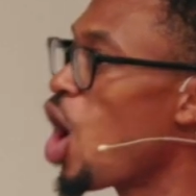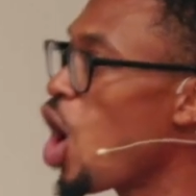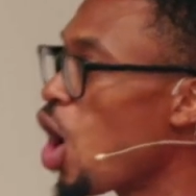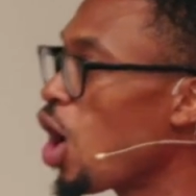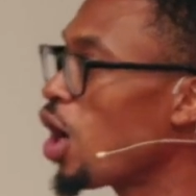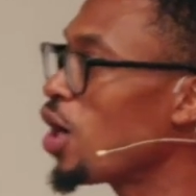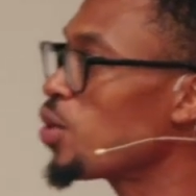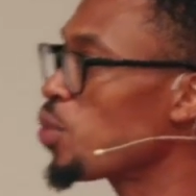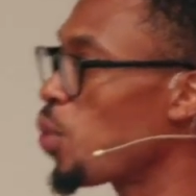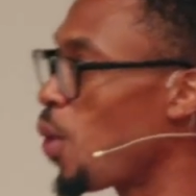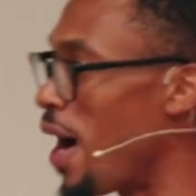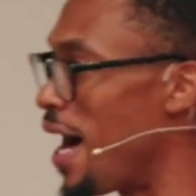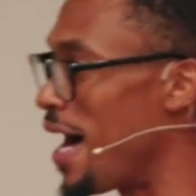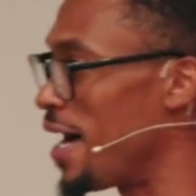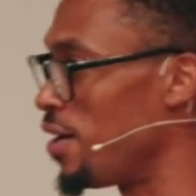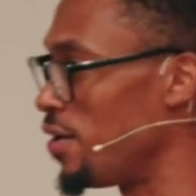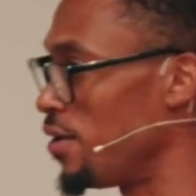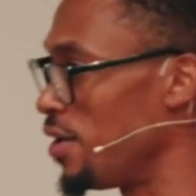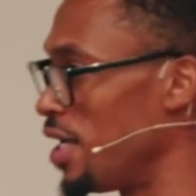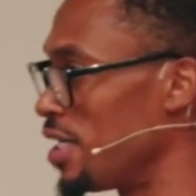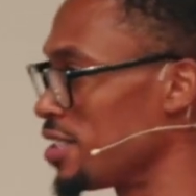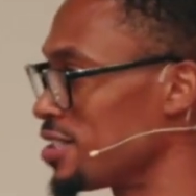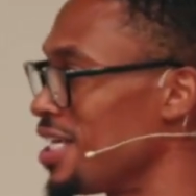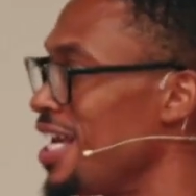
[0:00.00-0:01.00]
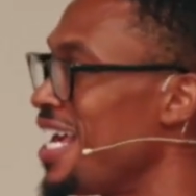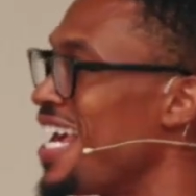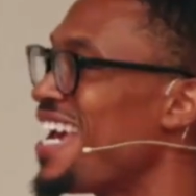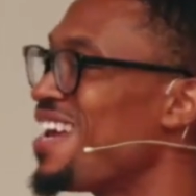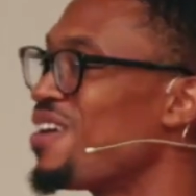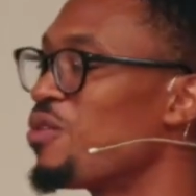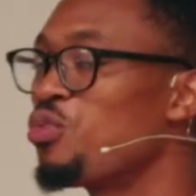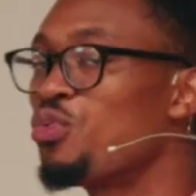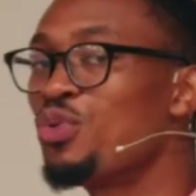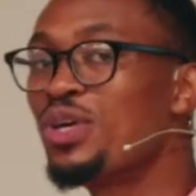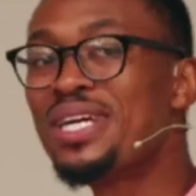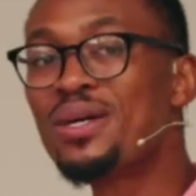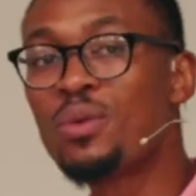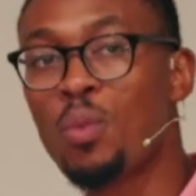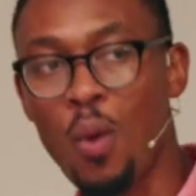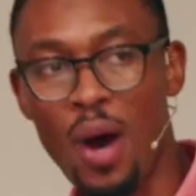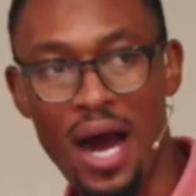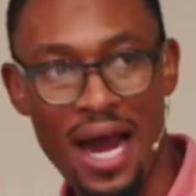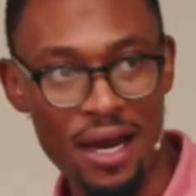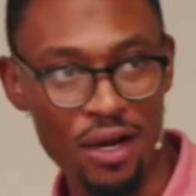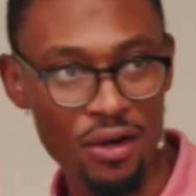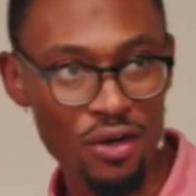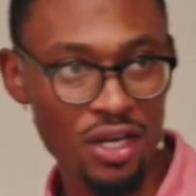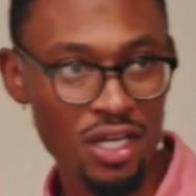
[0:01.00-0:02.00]
he hardwired us and
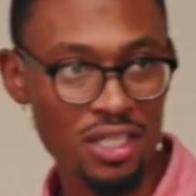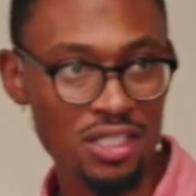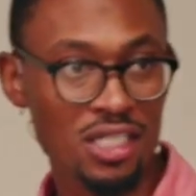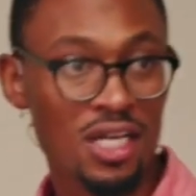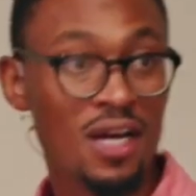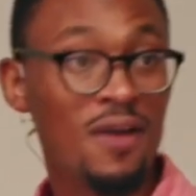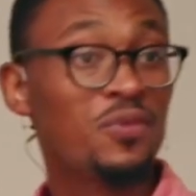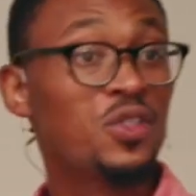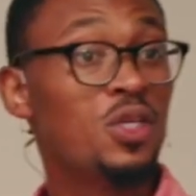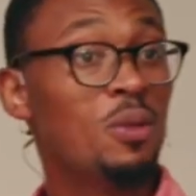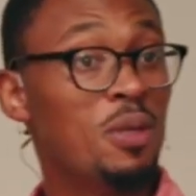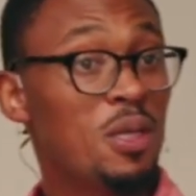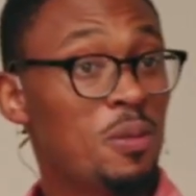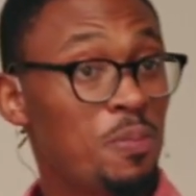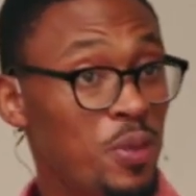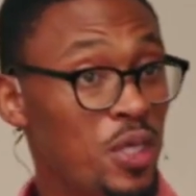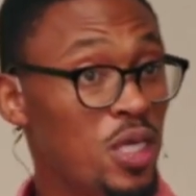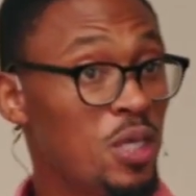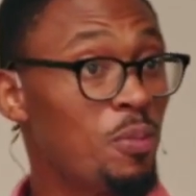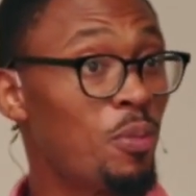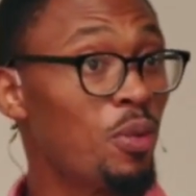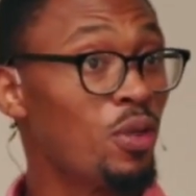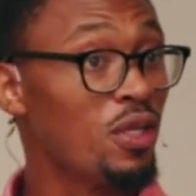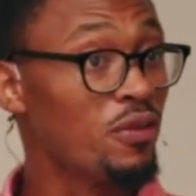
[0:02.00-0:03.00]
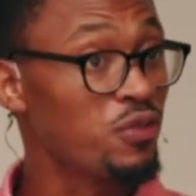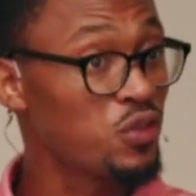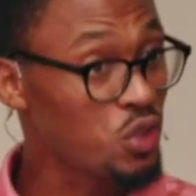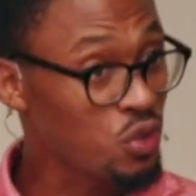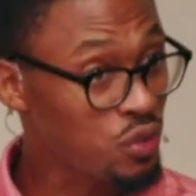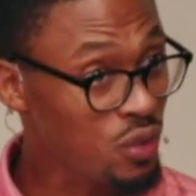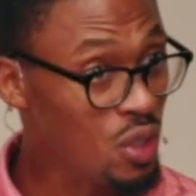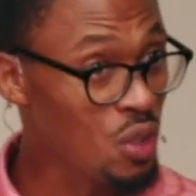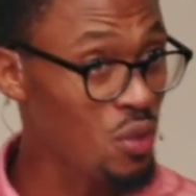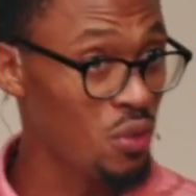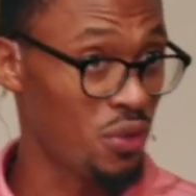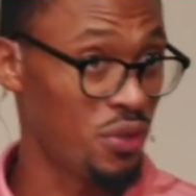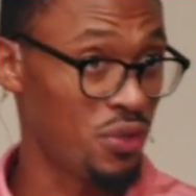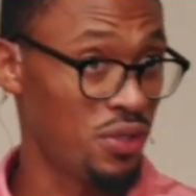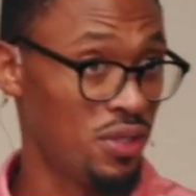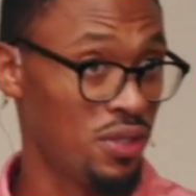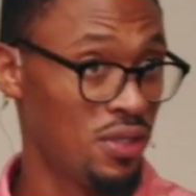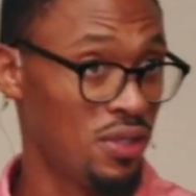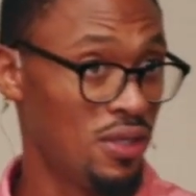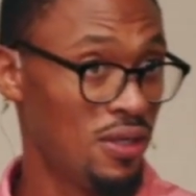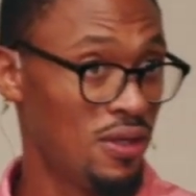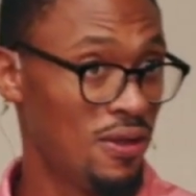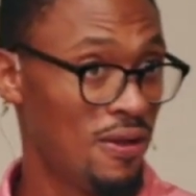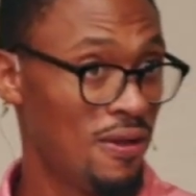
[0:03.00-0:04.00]
rewired us to be people of
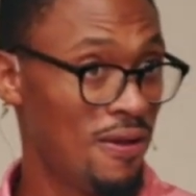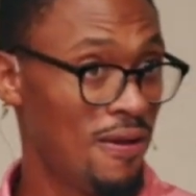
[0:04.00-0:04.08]
truth.